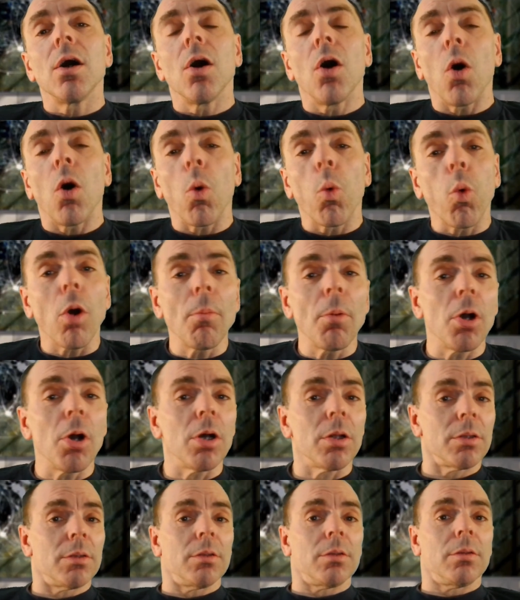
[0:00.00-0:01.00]
A
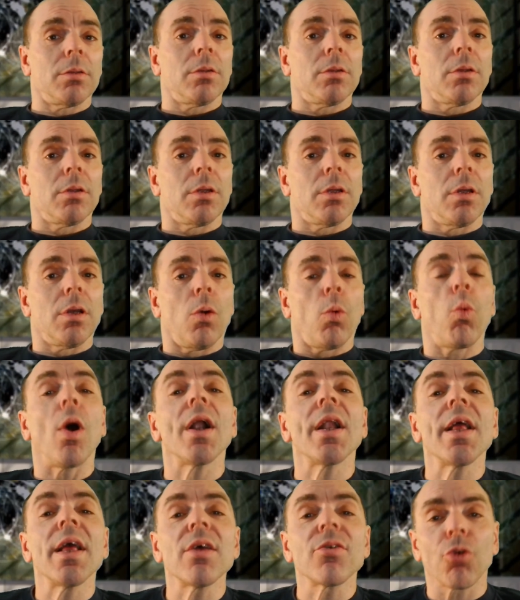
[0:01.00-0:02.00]
woman,
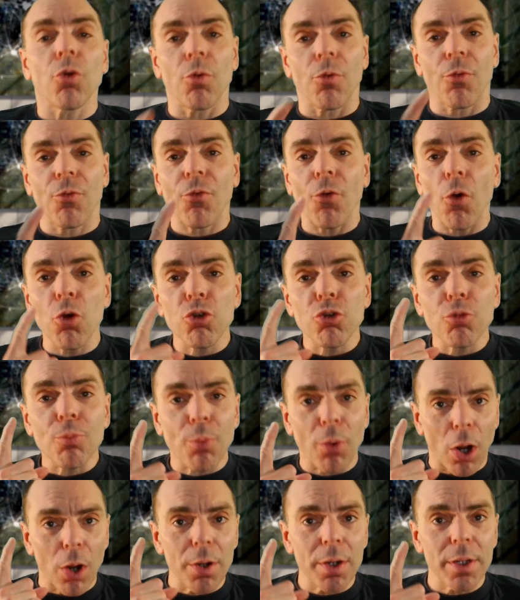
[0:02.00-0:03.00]
what is her first
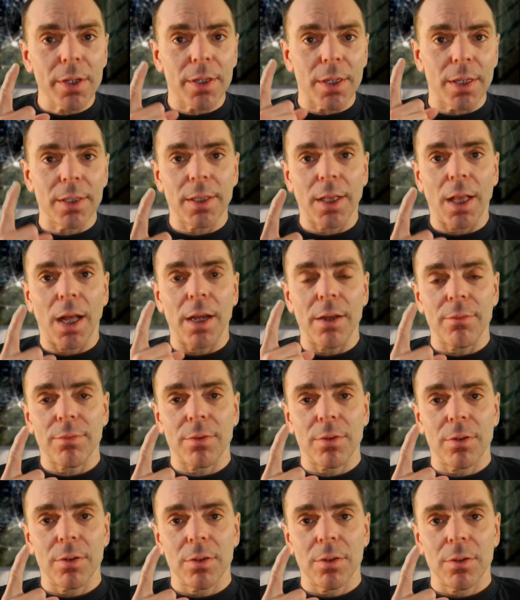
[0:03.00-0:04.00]
priority in life?
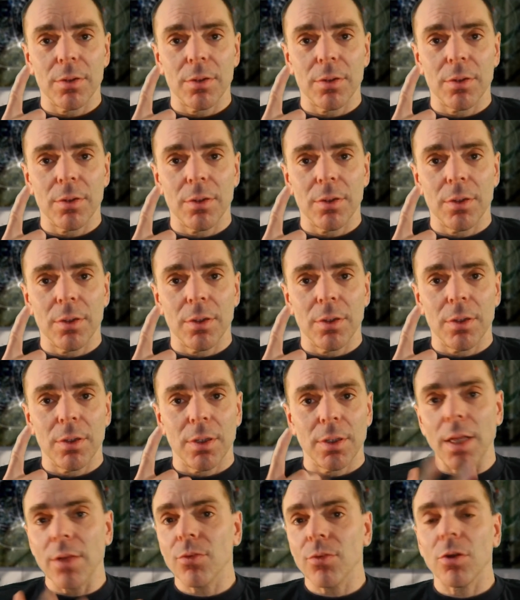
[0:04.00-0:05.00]

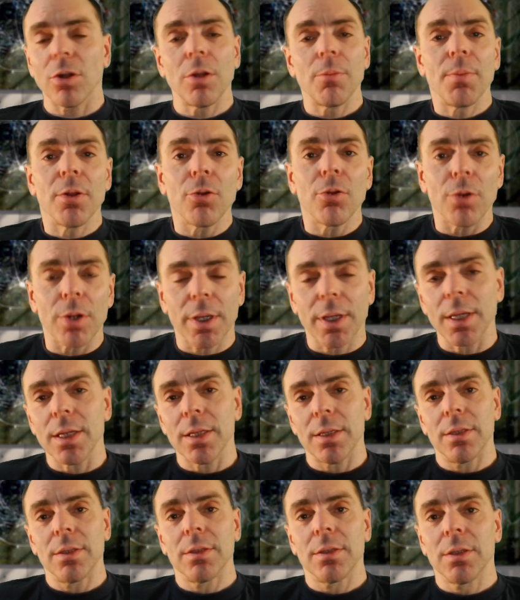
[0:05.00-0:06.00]
That's going to be her
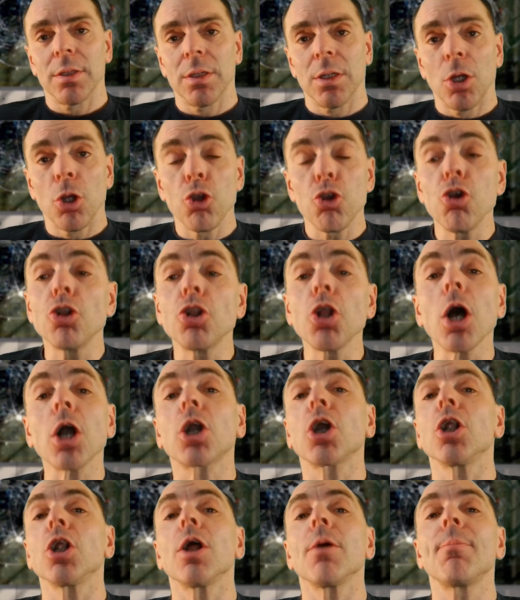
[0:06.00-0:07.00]
kid. You're not
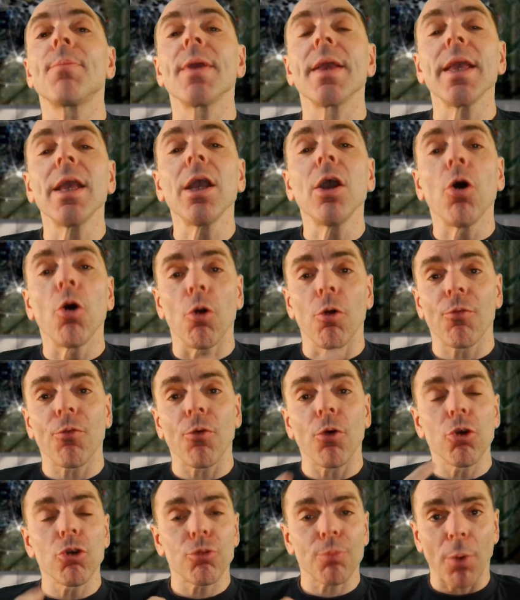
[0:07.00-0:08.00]
going to be her
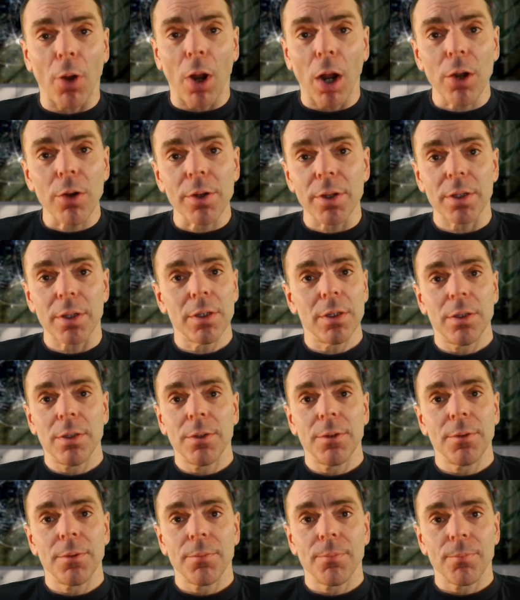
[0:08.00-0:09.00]
first priority.
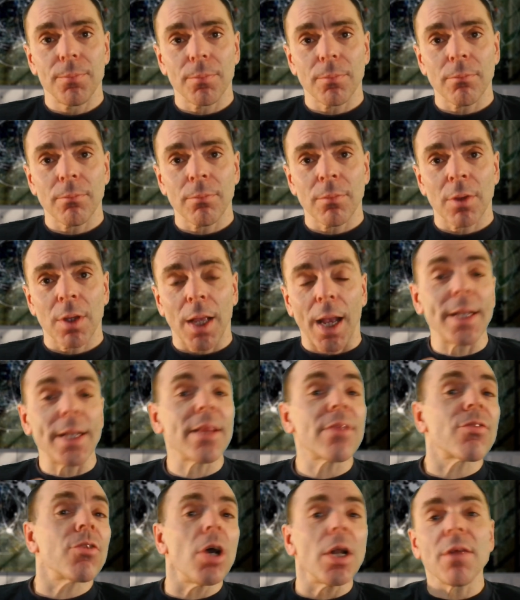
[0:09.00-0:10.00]
And
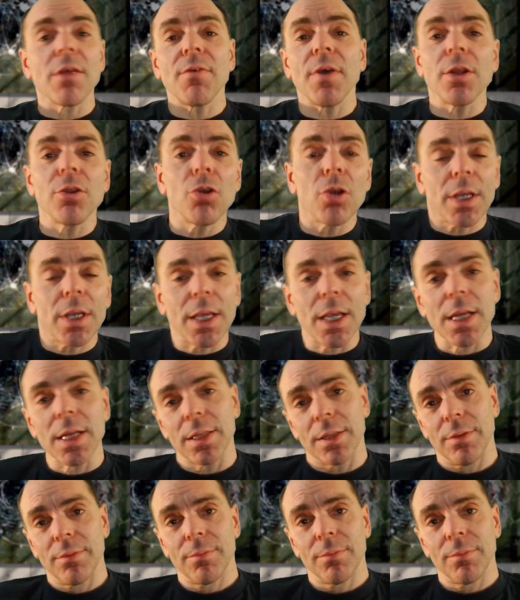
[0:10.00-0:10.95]
it's not even your kid.